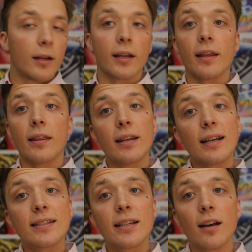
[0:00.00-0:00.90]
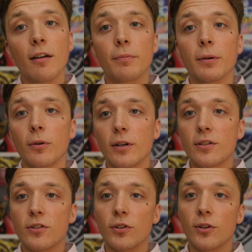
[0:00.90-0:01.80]
Okay, the next thing I've been wanting
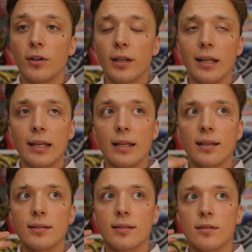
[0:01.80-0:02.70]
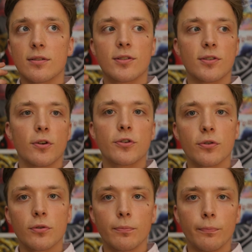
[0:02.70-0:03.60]
to do is
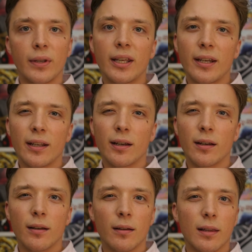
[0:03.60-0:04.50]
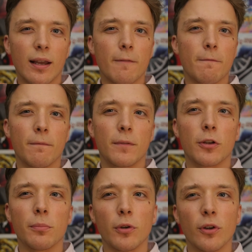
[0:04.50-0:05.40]
social media, like
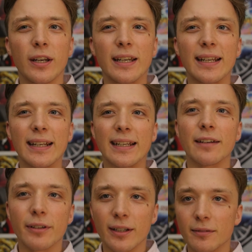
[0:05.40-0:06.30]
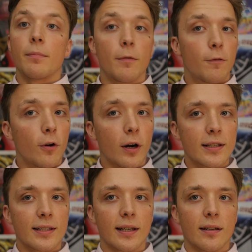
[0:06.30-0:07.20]
community giving. Before I
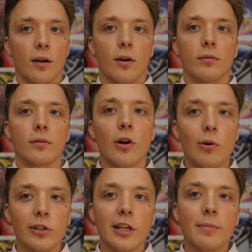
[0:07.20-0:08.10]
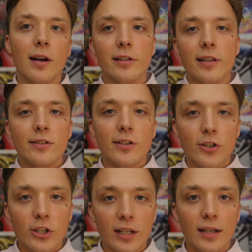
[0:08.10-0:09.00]
said, oh, cold emailing, that's the
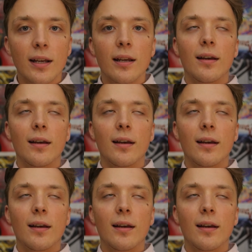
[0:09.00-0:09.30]
shit.